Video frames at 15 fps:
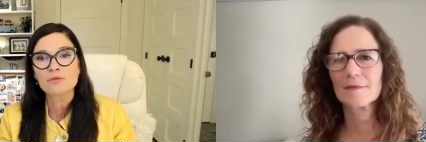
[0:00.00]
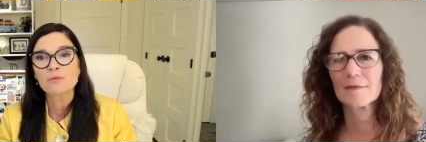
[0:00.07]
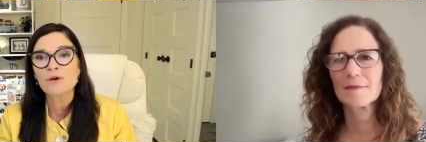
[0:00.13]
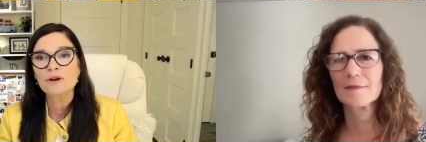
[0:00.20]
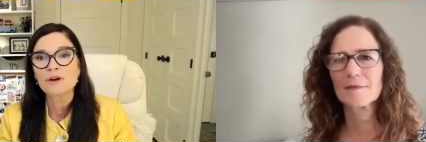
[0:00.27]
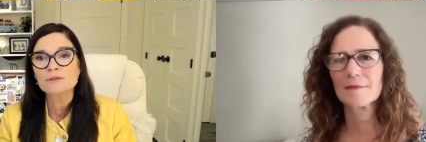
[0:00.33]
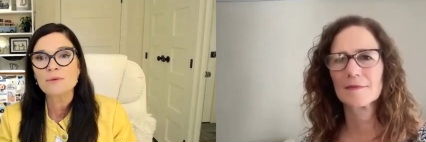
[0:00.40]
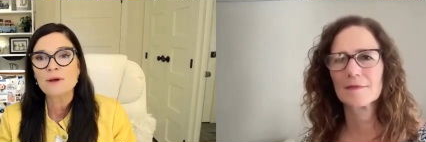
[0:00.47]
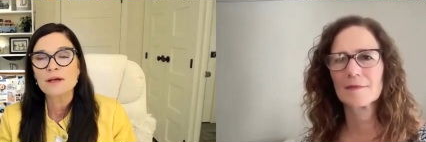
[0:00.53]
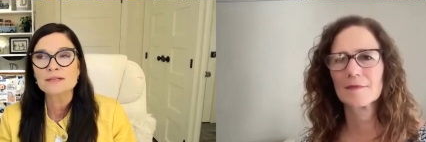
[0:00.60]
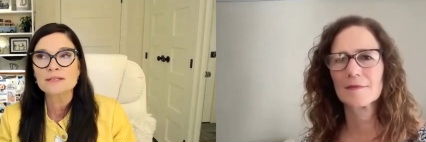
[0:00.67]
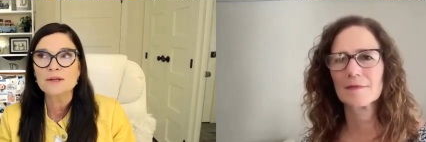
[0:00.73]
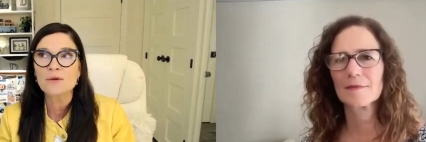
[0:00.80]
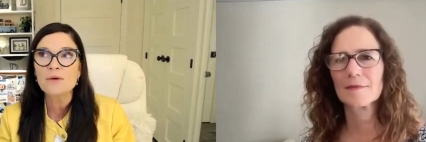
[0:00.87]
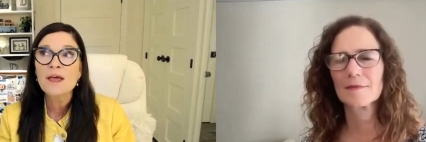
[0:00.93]
Speaker 1: board as well
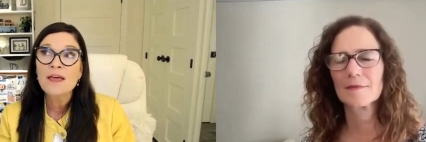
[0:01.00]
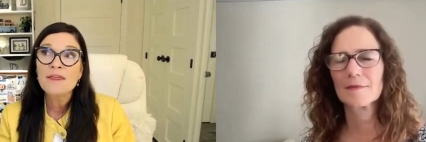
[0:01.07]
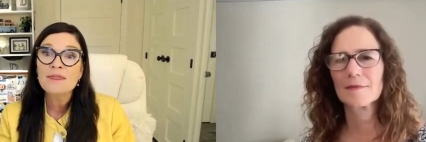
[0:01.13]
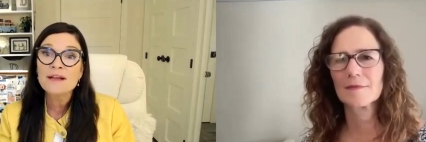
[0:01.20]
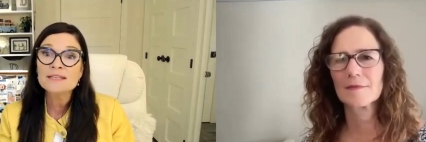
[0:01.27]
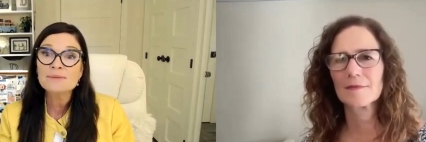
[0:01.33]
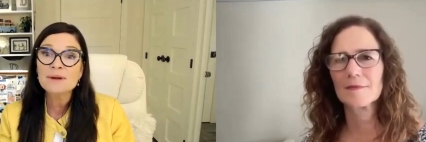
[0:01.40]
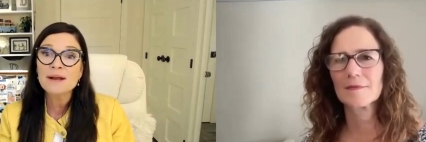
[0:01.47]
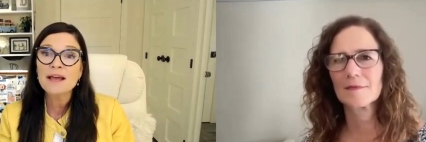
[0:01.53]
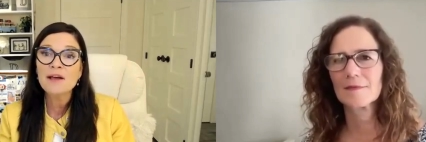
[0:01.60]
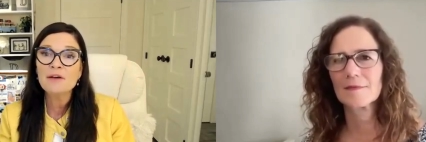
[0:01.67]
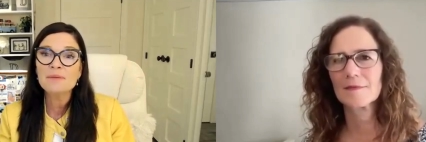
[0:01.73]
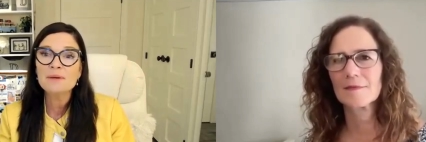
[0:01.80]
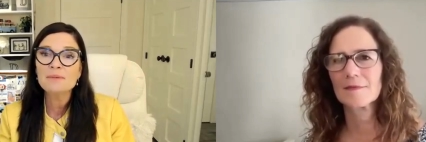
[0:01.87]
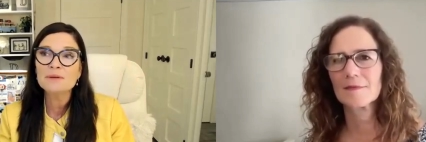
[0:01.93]
so that's what i help
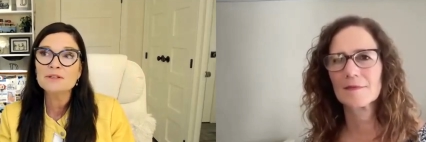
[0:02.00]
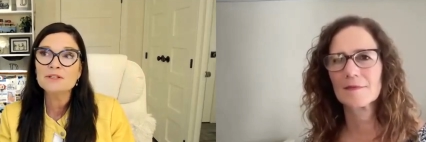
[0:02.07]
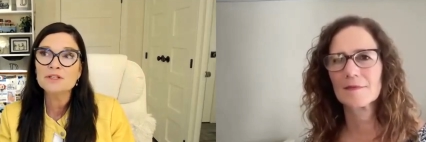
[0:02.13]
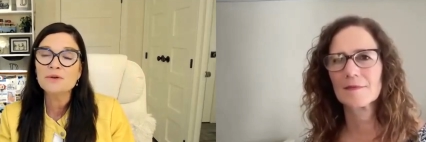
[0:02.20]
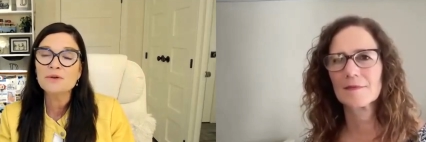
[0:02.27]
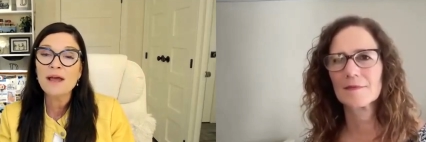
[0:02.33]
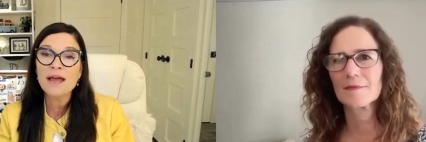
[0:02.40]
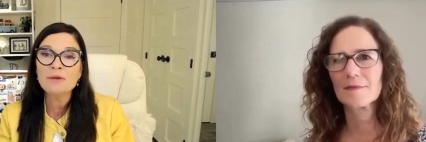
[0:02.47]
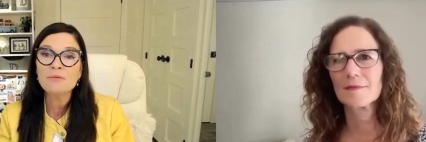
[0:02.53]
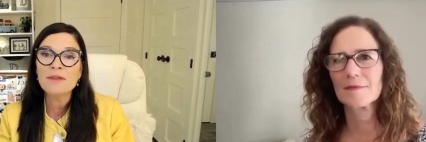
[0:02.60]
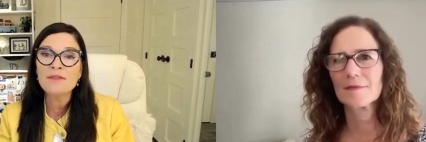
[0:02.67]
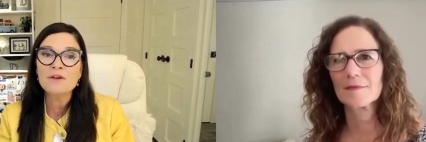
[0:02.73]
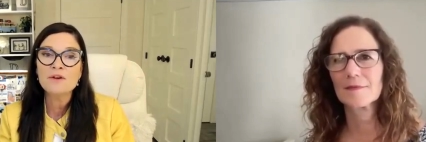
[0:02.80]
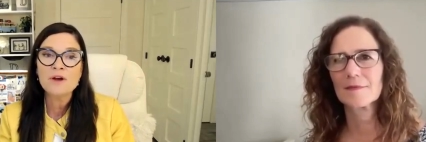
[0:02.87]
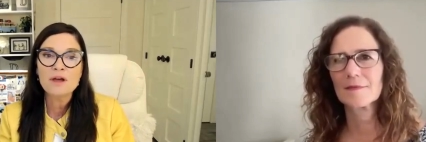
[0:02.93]
people do and when
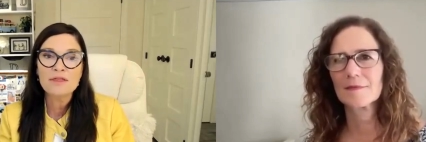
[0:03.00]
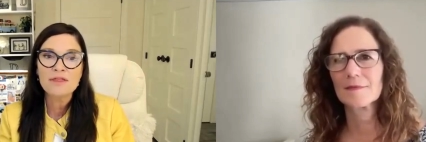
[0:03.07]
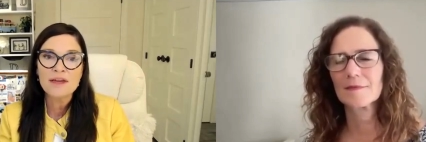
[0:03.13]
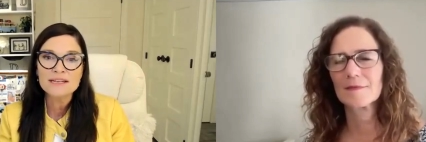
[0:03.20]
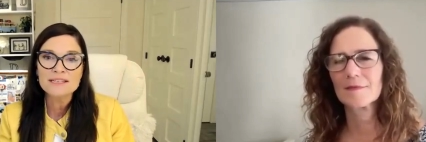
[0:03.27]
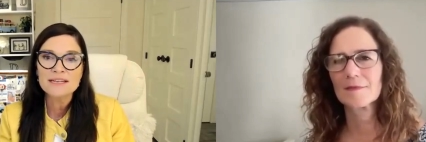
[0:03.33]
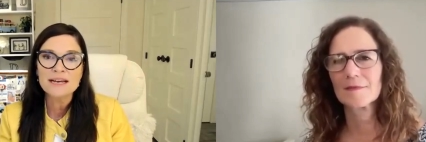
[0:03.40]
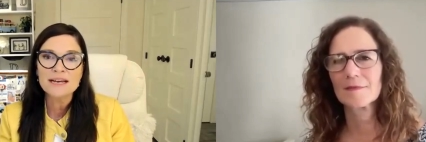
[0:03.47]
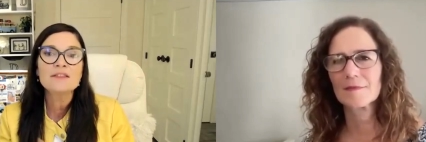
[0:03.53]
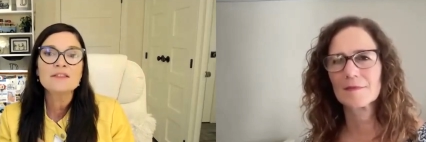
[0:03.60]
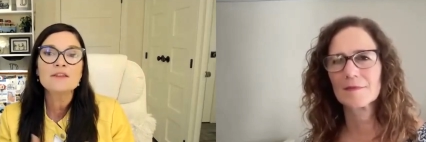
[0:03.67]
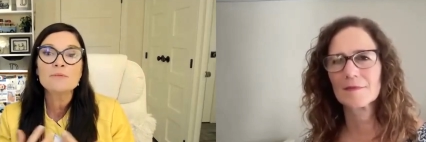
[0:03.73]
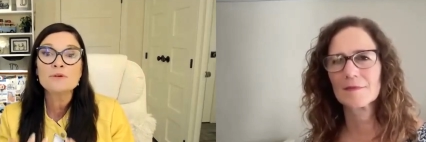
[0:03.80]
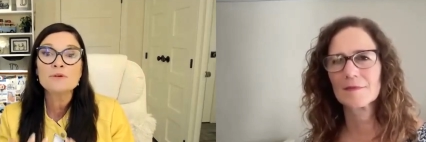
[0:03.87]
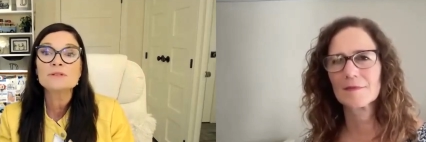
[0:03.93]
they're authentic their
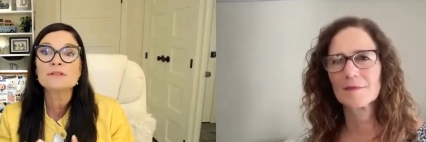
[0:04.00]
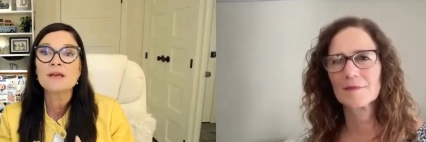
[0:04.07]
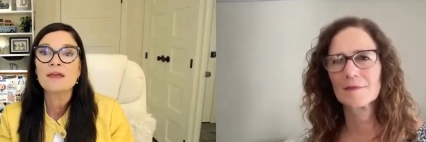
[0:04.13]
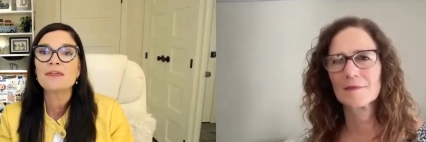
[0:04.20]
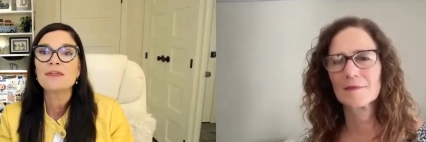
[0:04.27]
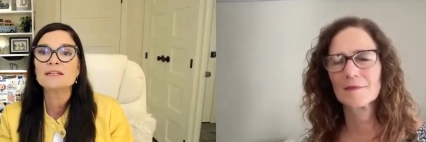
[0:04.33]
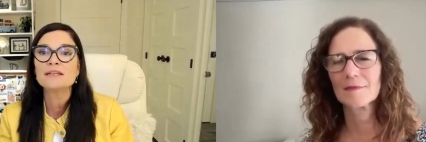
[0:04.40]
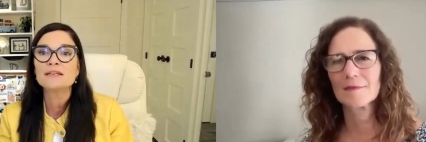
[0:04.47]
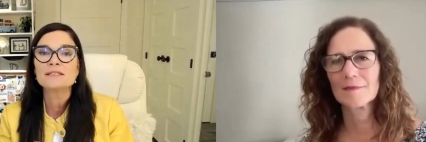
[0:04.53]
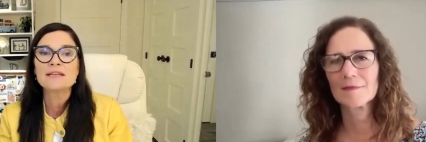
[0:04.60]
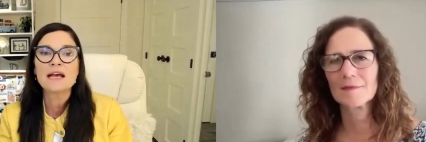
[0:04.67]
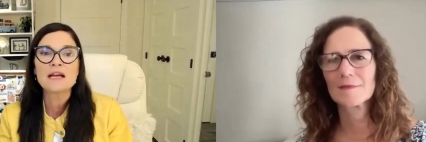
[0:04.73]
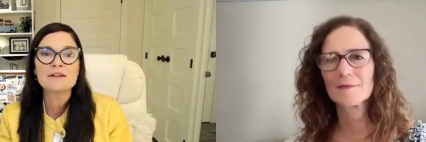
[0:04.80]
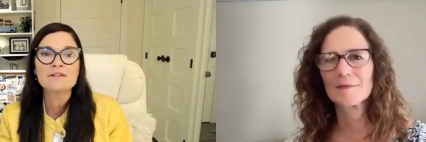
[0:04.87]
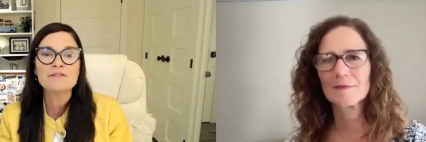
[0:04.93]
most authentic
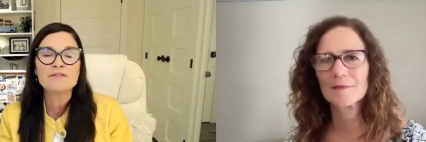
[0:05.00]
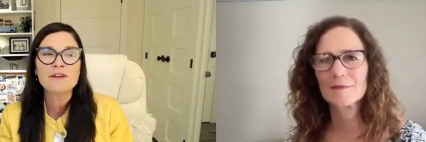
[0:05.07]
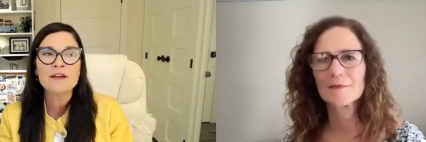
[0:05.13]
self